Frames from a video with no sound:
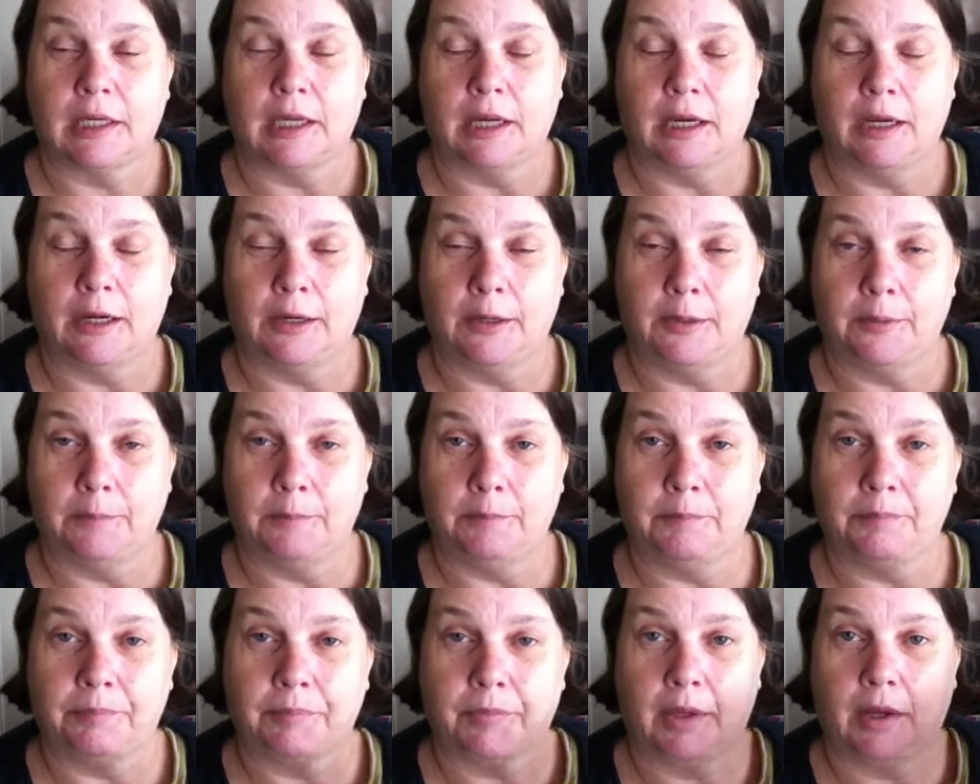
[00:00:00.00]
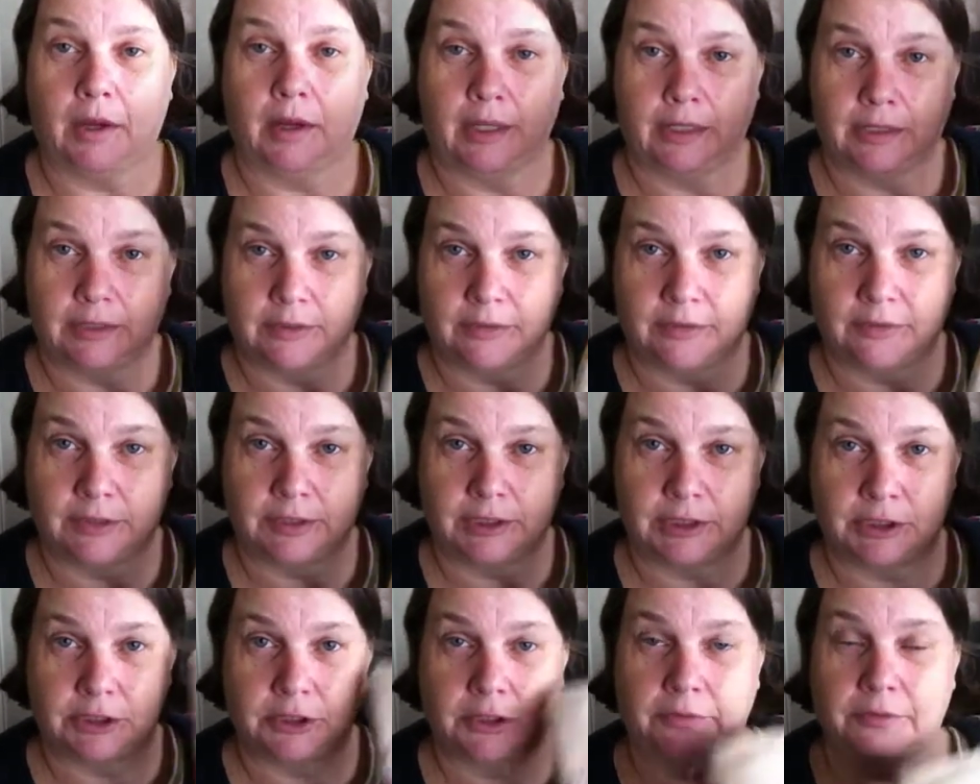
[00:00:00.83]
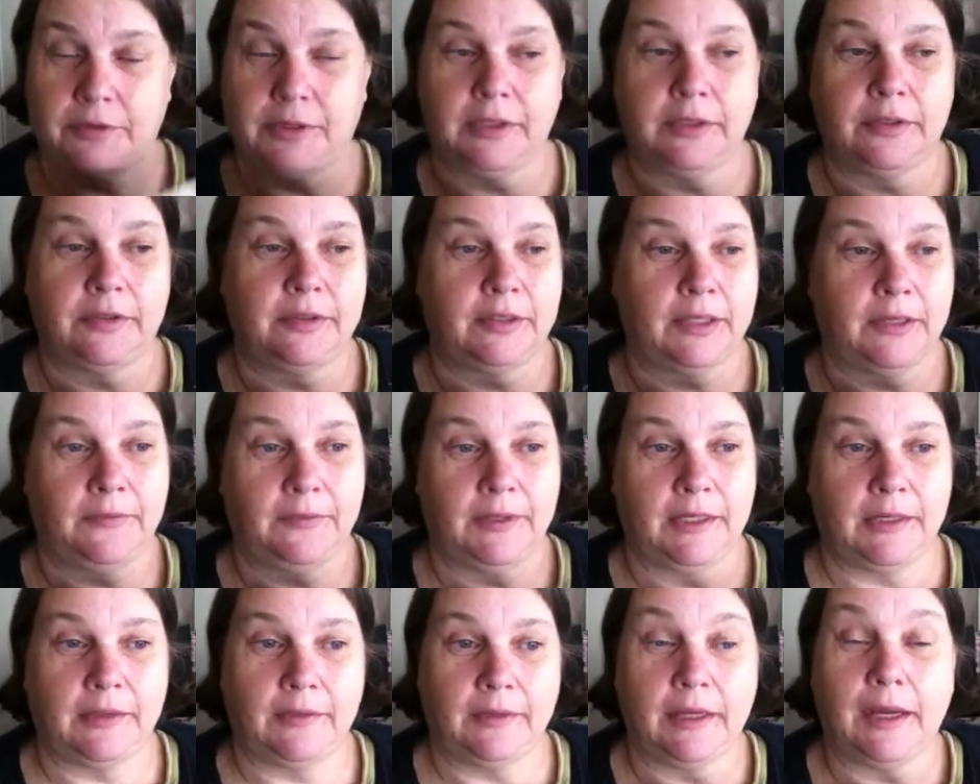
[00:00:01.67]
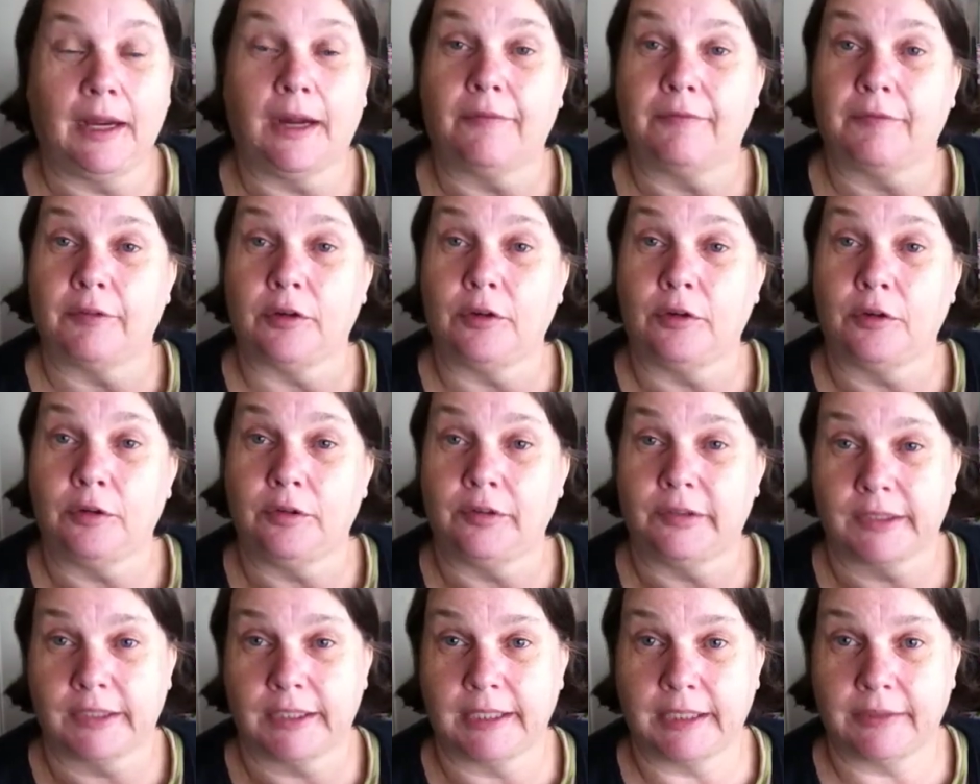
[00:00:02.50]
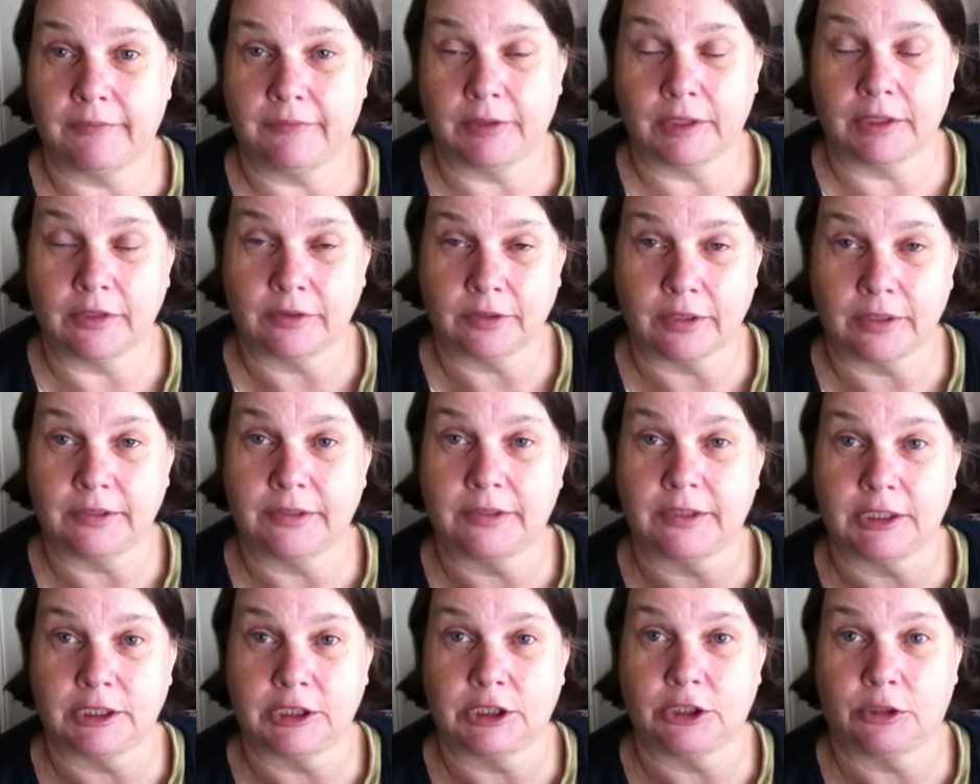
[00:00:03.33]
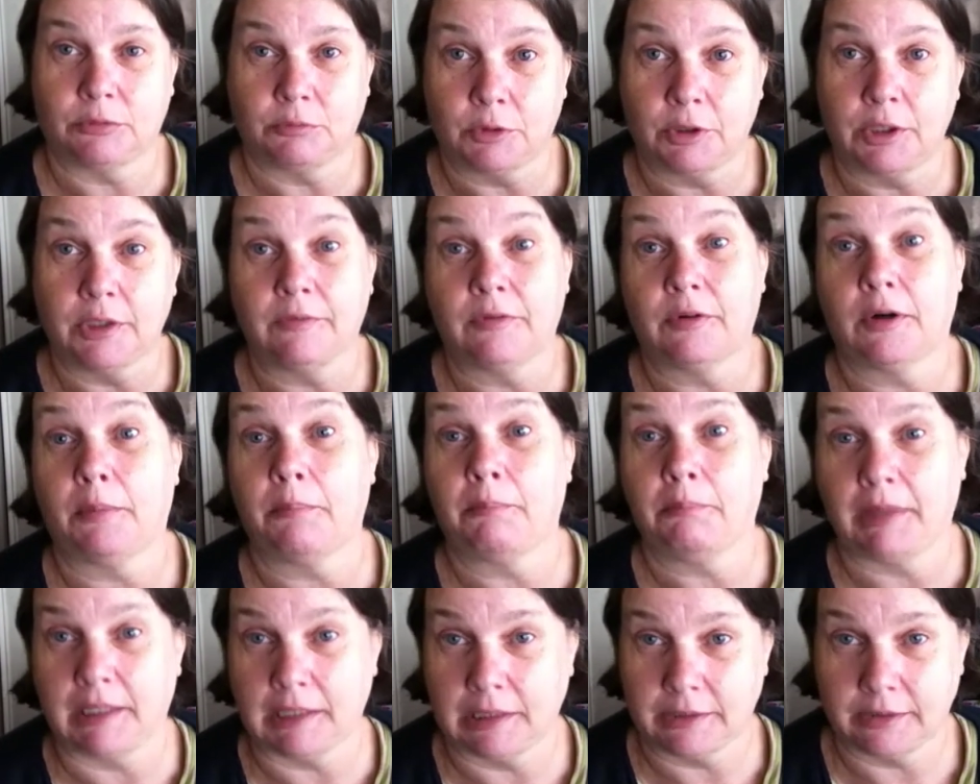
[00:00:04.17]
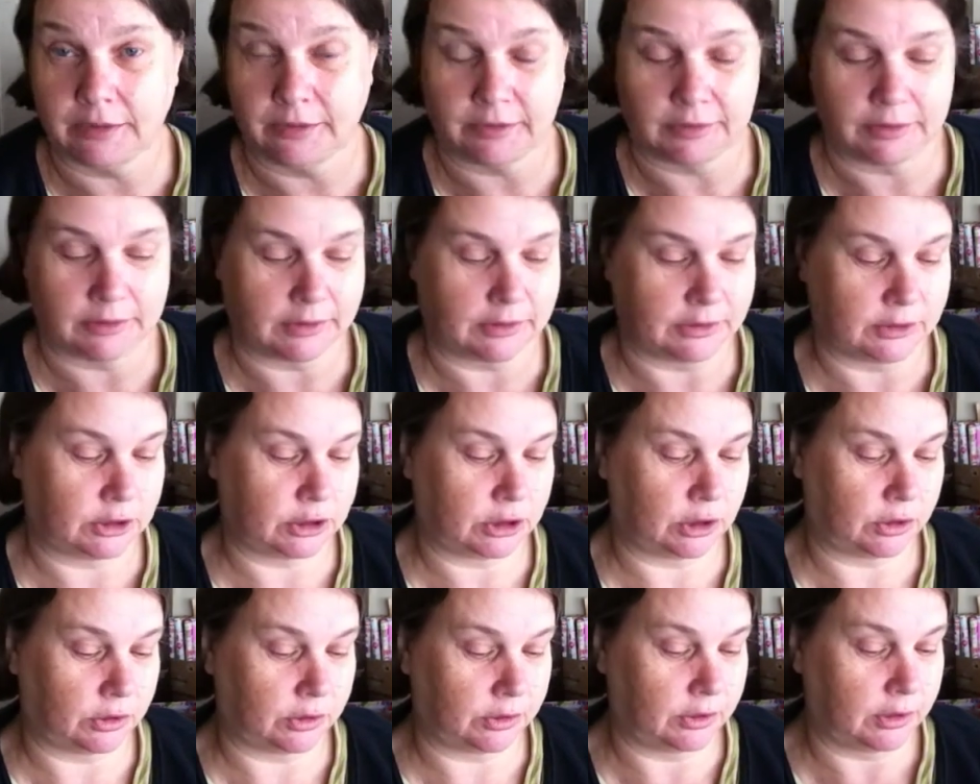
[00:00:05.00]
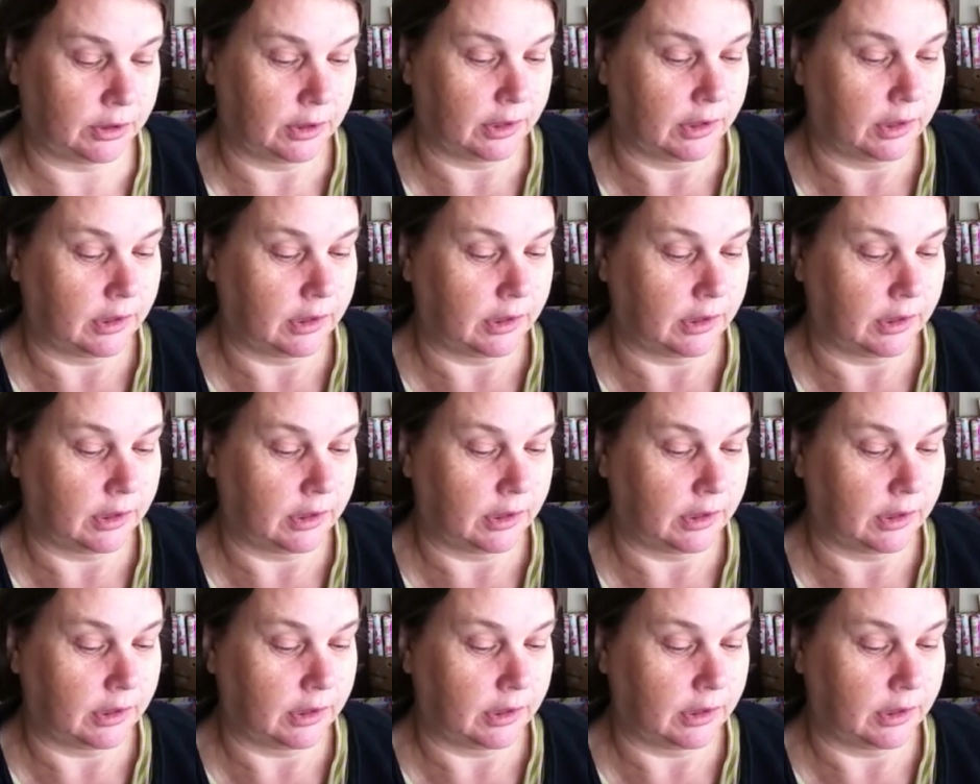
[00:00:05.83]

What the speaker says: I can stitch on this, and then in the afternoons and evenings I stitch on whatever I'm meant to stitch on.